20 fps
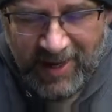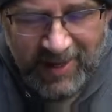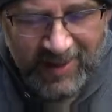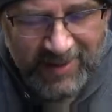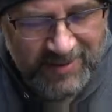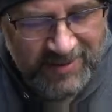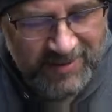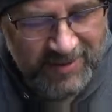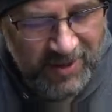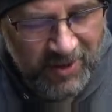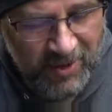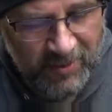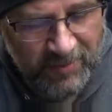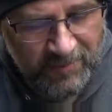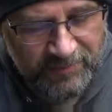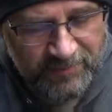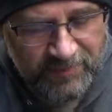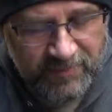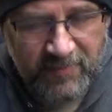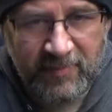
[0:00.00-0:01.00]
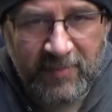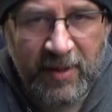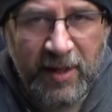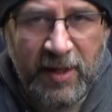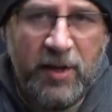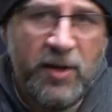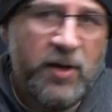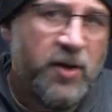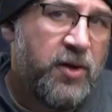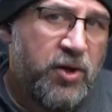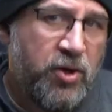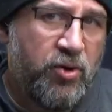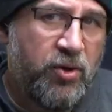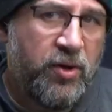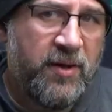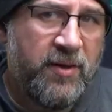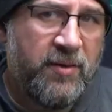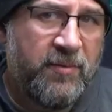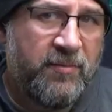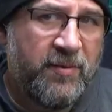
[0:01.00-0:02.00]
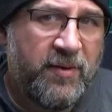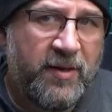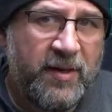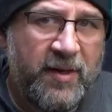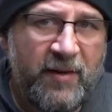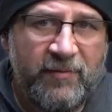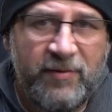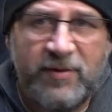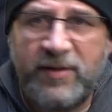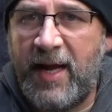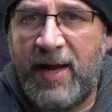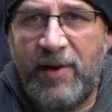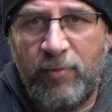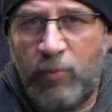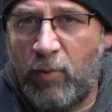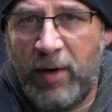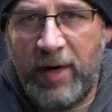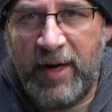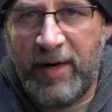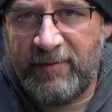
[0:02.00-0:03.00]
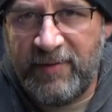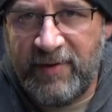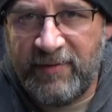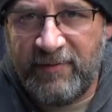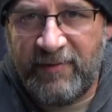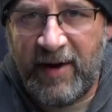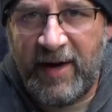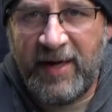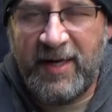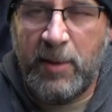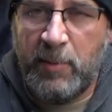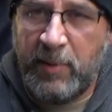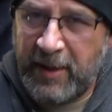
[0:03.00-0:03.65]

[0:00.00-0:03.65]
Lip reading: So you can give or take whatever you find here,